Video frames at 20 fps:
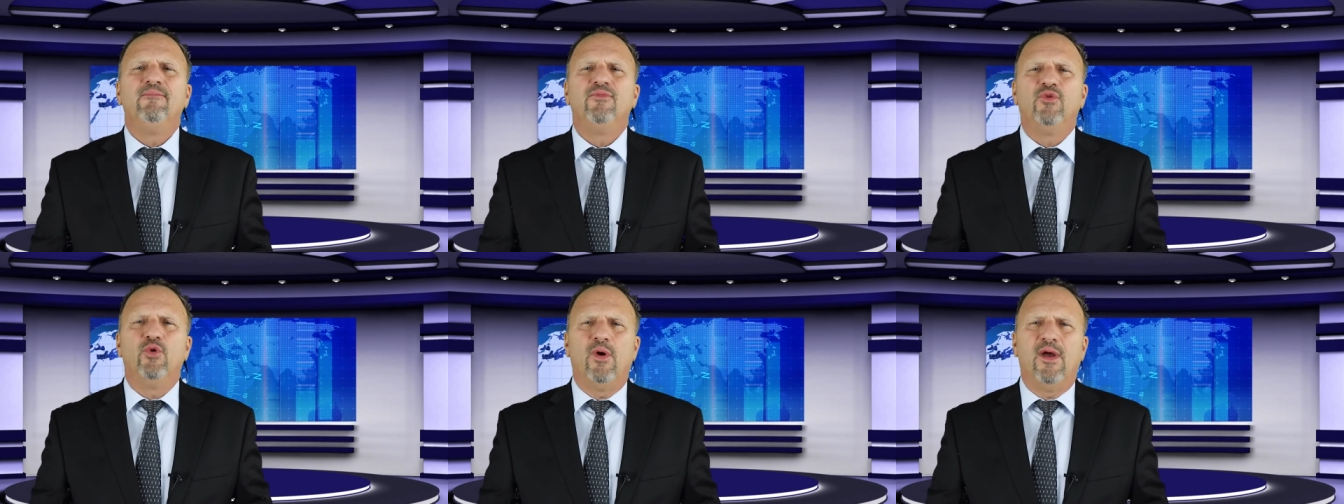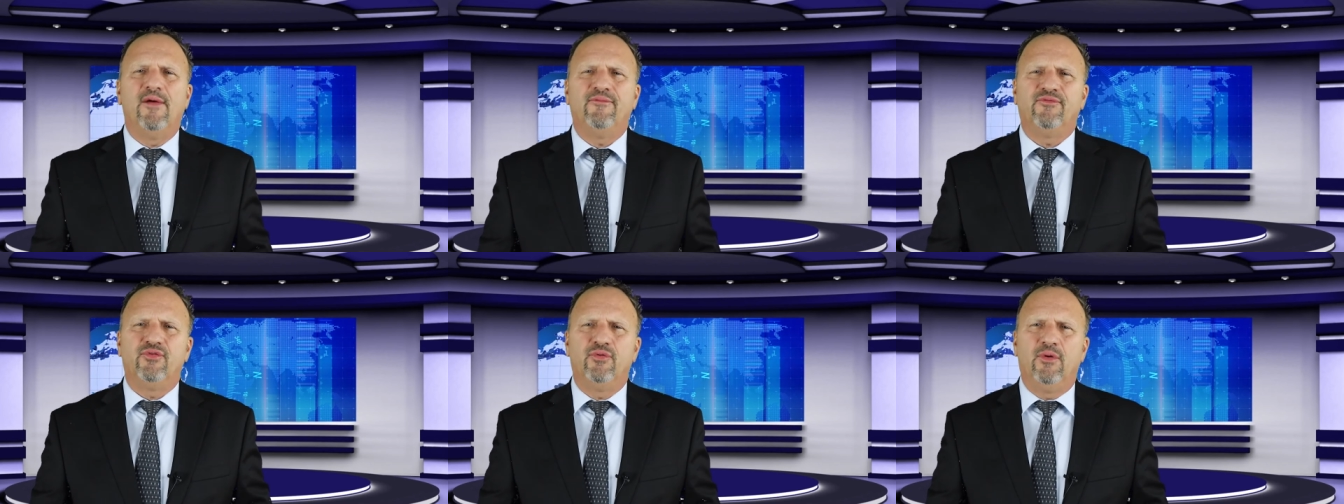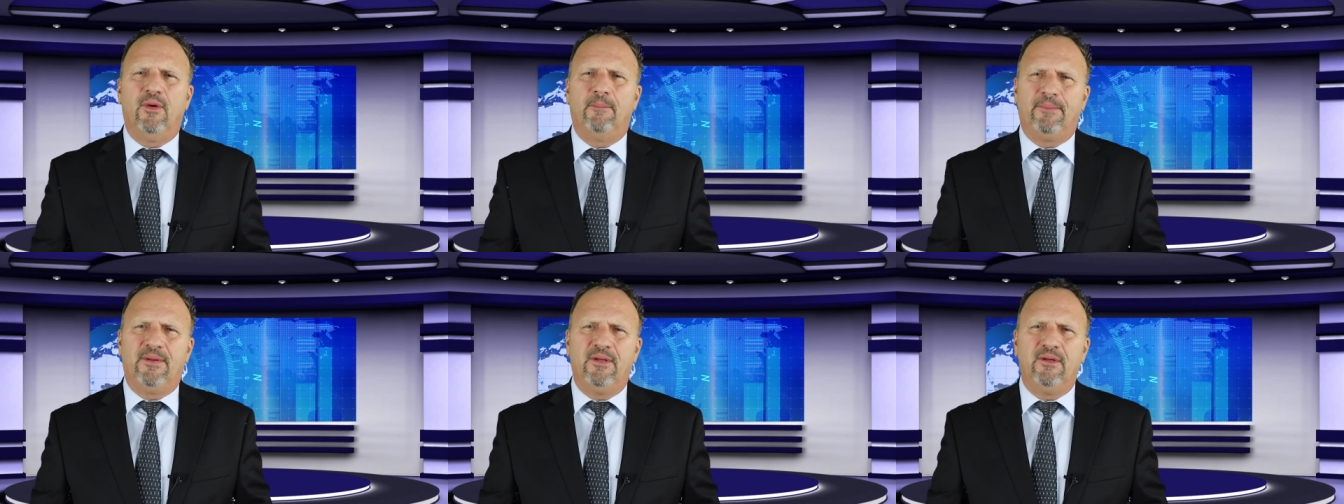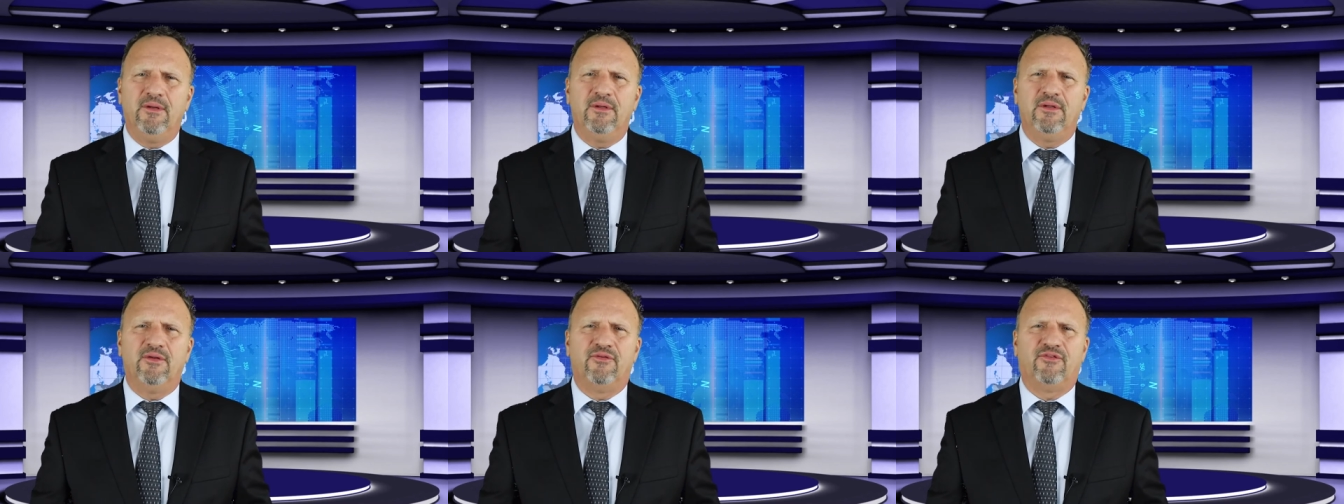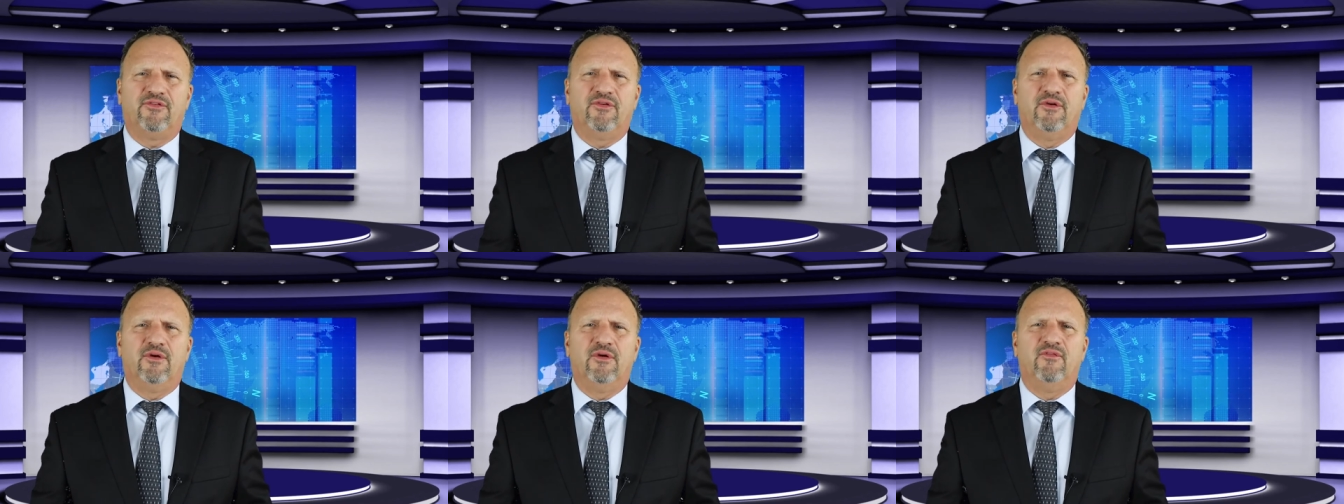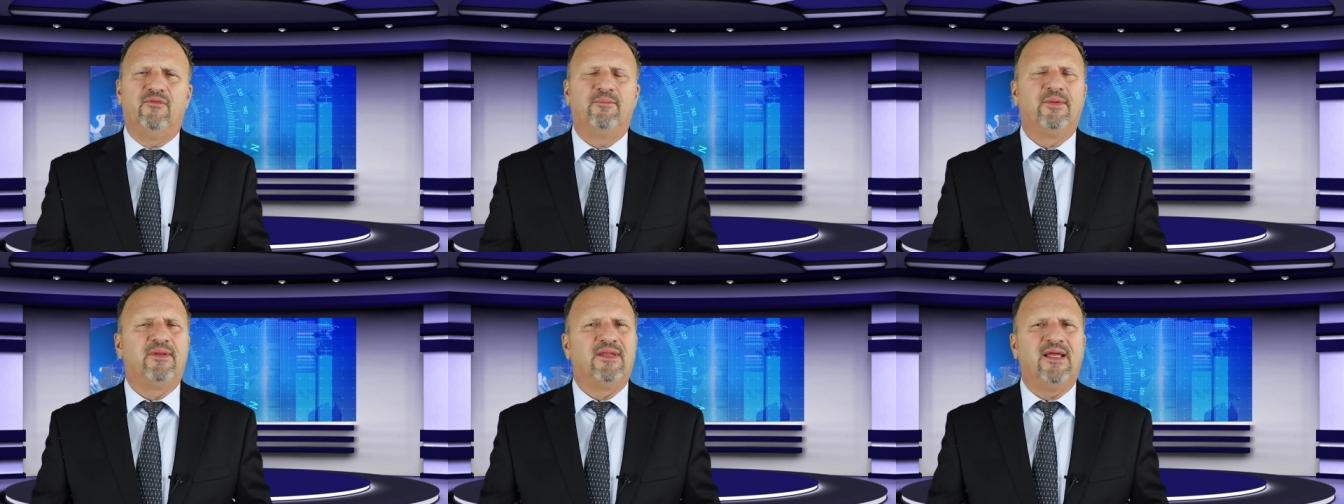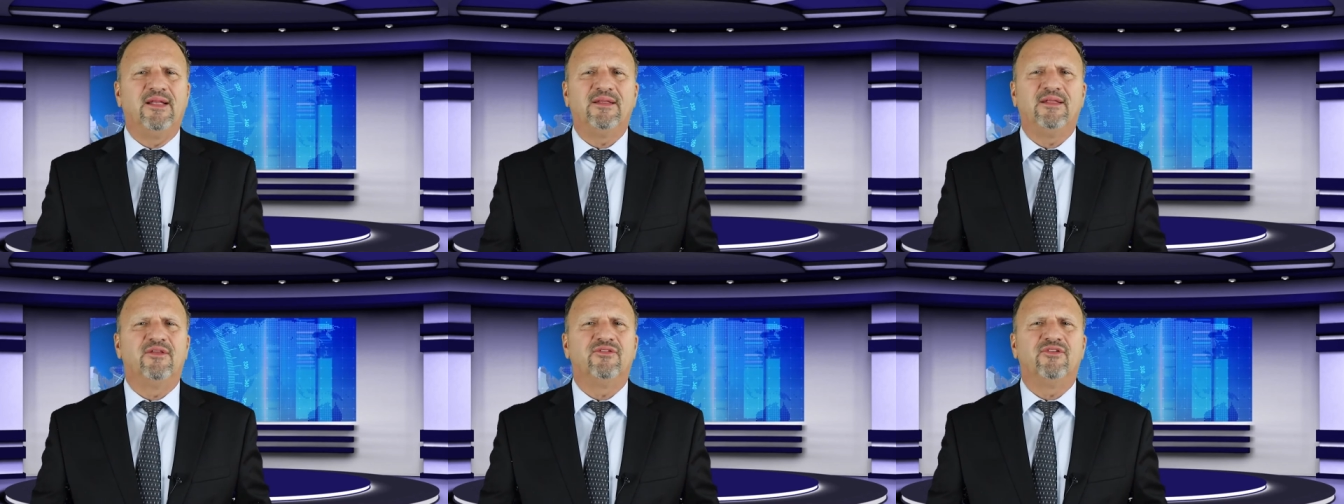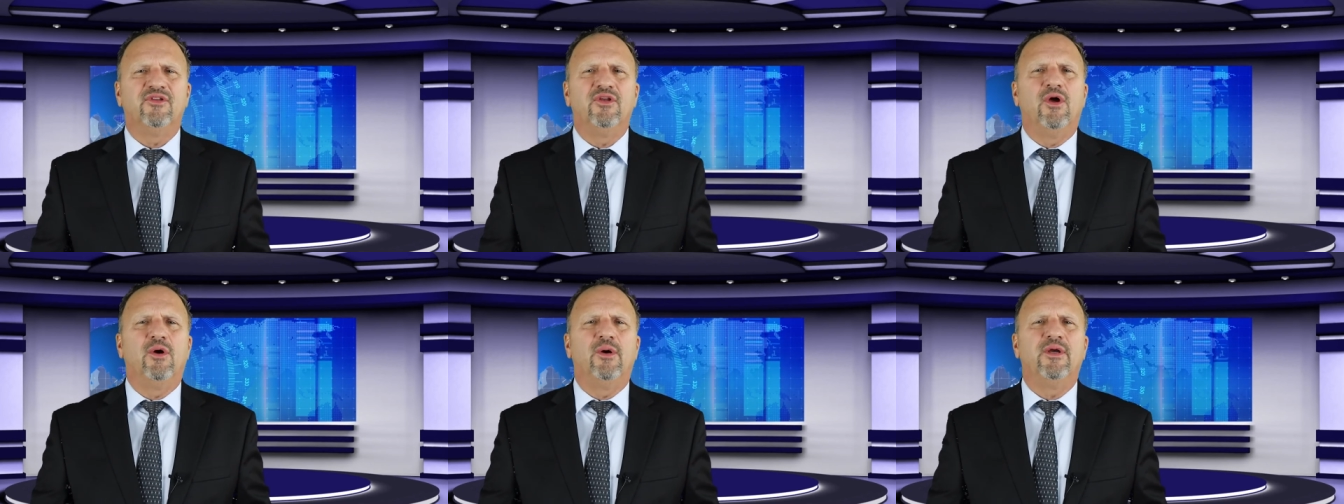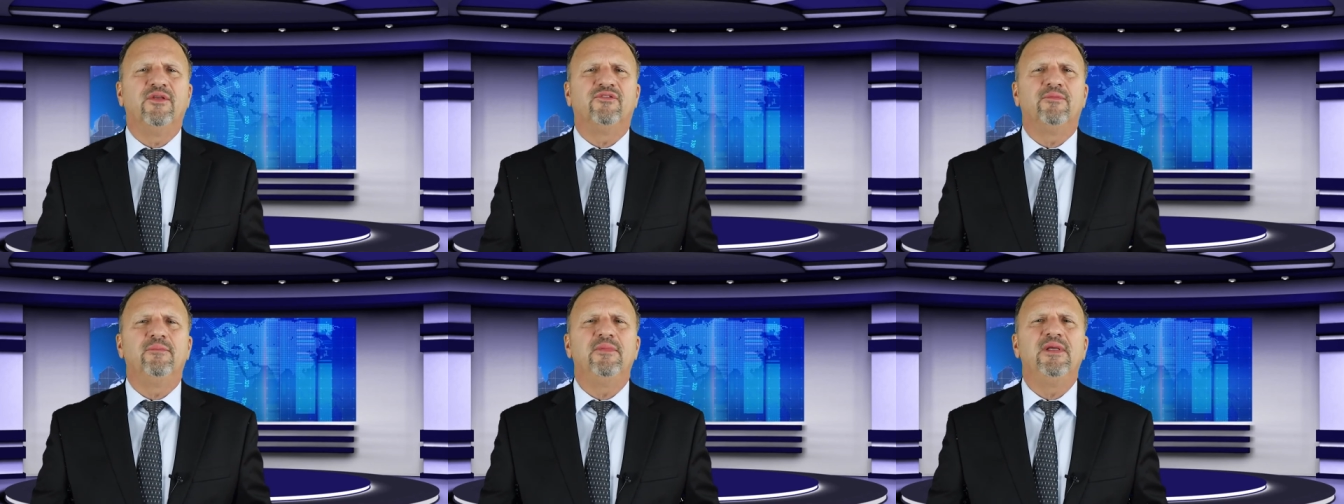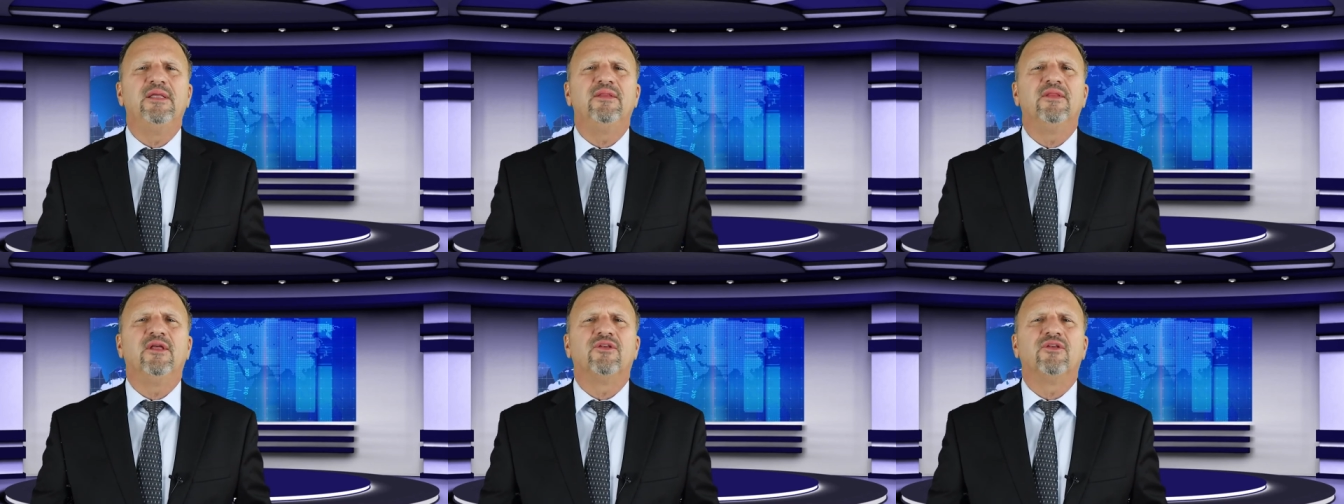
You have to appear to serve, but that doesn't always mean